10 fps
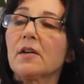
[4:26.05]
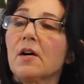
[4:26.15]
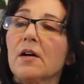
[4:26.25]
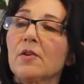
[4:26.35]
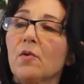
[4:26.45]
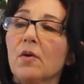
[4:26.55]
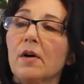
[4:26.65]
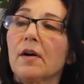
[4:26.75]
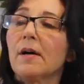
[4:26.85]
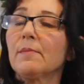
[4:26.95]
yarn
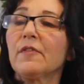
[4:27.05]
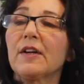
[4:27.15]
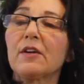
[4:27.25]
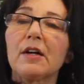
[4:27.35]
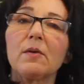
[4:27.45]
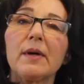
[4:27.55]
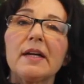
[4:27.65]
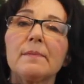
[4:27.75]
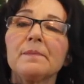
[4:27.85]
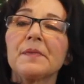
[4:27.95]
or fingering
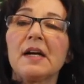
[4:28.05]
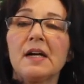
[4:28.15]
weight.